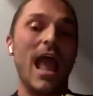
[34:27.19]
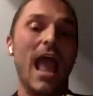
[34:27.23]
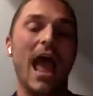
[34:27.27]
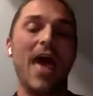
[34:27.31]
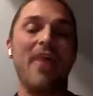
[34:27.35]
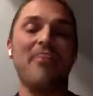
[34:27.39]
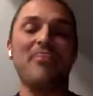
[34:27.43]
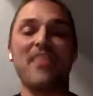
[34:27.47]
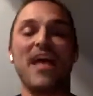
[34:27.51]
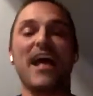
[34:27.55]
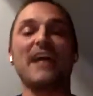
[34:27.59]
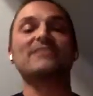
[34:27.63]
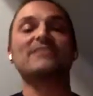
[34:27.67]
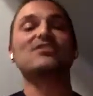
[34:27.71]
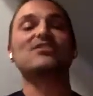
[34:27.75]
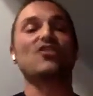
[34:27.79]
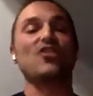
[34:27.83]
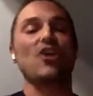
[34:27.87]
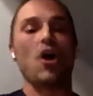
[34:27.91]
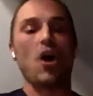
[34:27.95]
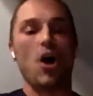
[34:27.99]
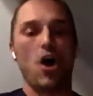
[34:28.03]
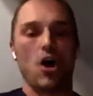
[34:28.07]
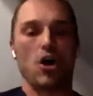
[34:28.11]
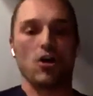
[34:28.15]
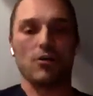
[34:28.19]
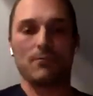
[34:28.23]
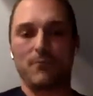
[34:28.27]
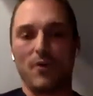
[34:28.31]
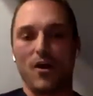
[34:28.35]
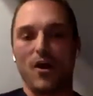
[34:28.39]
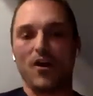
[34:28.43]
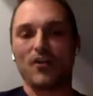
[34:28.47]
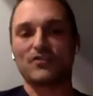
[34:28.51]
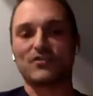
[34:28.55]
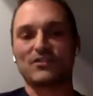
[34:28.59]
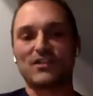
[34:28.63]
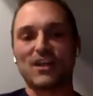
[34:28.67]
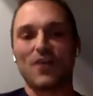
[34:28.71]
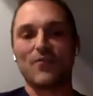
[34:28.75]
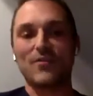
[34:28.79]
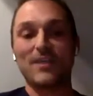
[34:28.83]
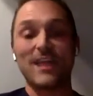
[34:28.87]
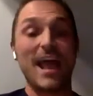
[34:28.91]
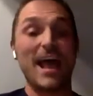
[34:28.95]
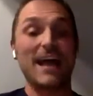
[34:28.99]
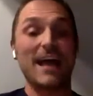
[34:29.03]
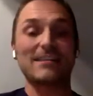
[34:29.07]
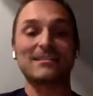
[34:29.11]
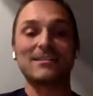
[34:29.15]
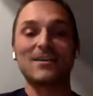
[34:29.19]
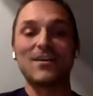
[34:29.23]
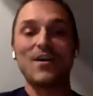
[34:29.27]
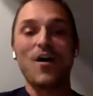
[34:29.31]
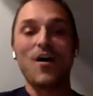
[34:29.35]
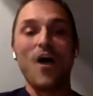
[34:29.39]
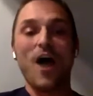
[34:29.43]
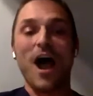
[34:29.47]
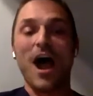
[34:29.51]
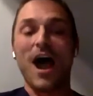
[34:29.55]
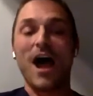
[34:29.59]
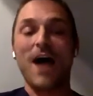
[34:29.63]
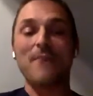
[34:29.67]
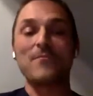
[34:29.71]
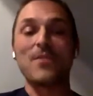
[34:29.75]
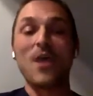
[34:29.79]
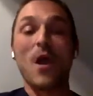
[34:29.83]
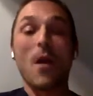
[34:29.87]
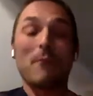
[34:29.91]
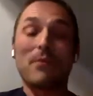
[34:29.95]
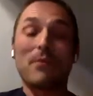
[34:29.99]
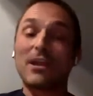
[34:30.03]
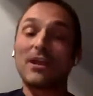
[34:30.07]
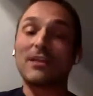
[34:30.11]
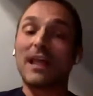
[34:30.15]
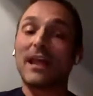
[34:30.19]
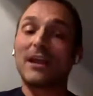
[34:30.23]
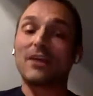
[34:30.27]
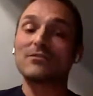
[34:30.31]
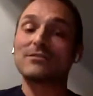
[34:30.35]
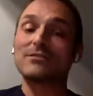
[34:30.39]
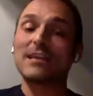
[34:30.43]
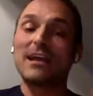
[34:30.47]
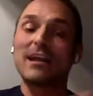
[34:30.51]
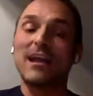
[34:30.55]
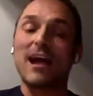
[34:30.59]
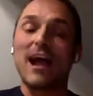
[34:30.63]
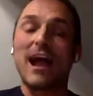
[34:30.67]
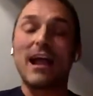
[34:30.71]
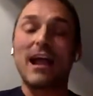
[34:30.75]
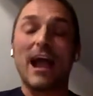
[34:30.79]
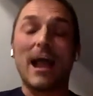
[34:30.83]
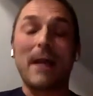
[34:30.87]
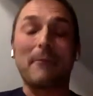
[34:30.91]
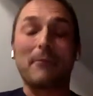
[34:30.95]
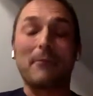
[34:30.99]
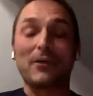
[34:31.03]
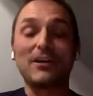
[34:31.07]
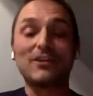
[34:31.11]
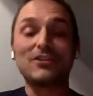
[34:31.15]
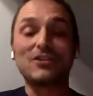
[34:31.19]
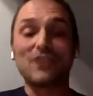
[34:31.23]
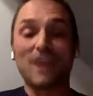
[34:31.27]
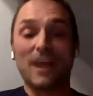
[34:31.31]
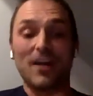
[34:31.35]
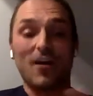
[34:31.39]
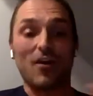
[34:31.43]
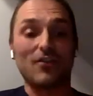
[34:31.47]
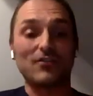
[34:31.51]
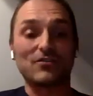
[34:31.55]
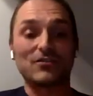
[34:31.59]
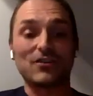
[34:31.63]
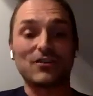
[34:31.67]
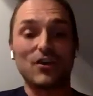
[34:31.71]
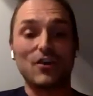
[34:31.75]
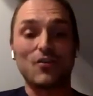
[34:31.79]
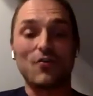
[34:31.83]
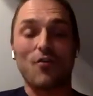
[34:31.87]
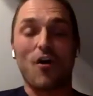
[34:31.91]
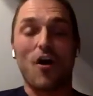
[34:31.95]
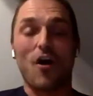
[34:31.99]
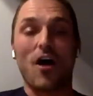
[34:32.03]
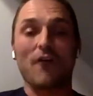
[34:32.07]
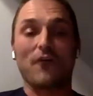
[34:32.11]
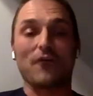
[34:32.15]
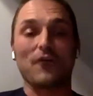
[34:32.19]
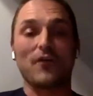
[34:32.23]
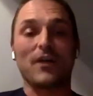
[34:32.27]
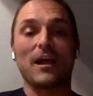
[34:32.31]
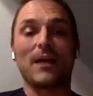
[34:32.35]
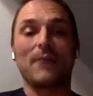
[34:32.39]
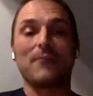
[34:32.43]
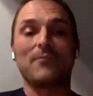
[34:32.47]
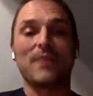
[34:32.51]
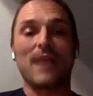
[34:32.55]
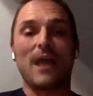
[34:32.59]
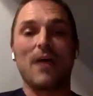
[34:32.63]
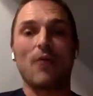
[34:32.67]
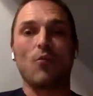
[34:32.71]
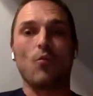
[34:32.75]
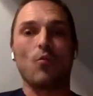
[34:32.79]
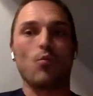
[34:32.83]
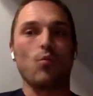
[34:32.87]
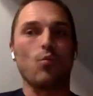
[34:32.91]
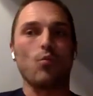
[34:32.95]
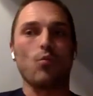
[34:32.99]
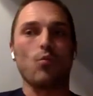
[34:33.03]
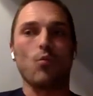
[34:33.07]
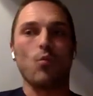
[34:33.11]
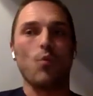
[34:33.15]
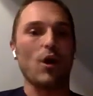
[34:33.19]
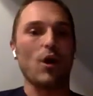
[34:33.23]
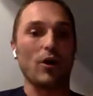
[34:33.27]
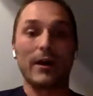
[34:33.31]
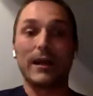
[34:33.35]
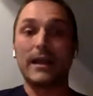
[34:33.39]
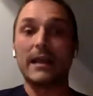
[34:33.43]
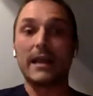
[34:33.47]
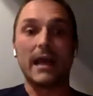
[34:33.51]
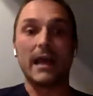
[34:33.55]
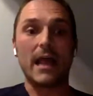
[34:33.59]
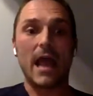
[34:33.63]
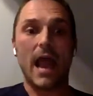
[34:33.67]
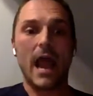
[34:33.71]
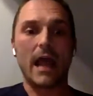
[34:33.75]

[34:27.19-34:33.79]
And that's the hard part. So yes, but like you said, I appreciate also you offering up that we're in it.